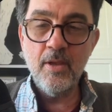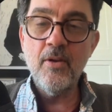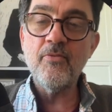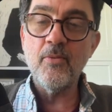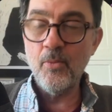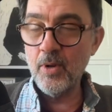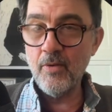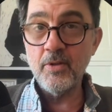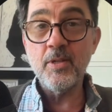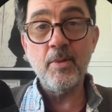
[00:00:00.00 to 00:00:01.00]
from
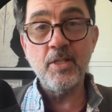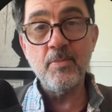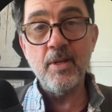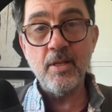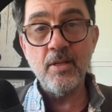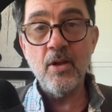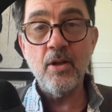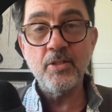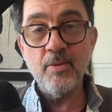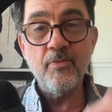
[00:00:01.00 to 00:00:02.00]
whatever somebody submitted
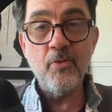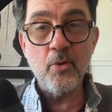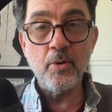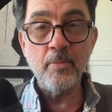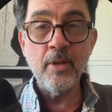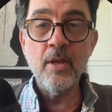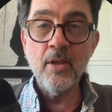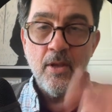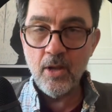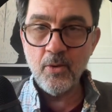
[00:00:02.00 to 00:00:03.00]
on some form
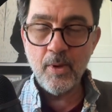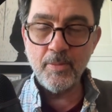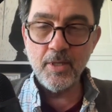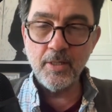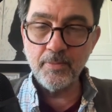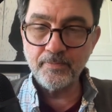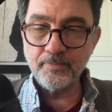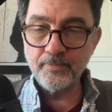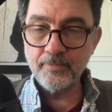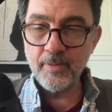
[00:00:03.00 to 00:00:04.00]
on a website.
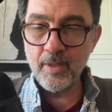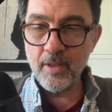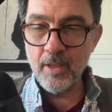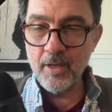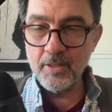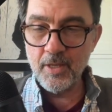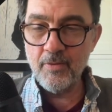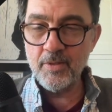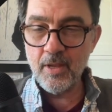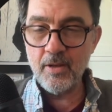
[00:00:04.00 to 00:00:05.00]
And it
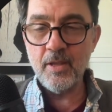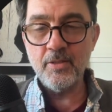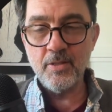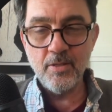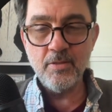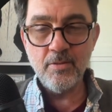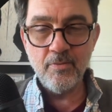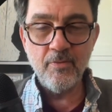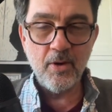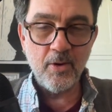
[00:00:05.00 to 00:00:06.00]
saves that as this
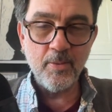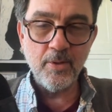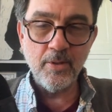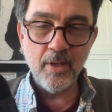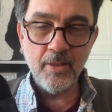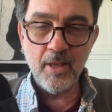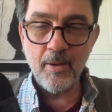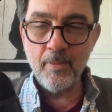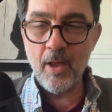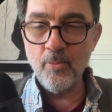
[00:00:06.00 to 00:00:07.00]
variable, and then
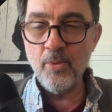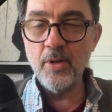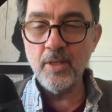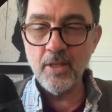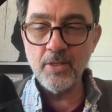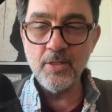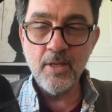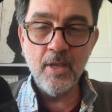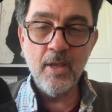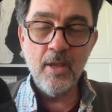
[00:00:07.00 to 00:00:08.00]
I'm outputting this.
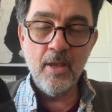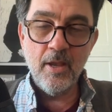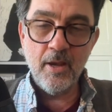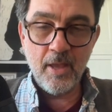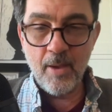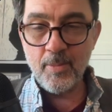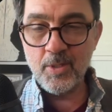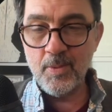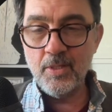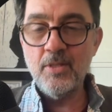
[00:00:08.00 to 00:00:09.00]
I happen to be